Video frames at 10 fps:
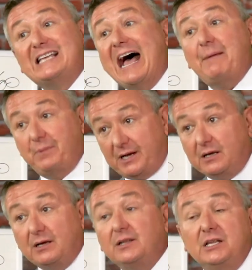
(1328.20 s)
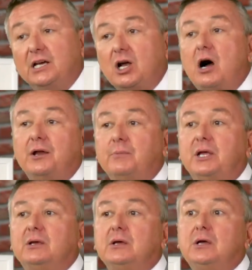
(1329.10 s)
happening in the economy
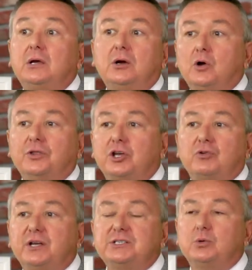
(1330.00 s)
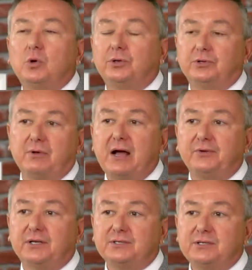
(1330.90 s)
or in the crazy world around
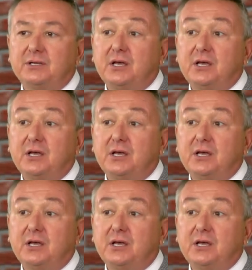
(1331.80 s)
us?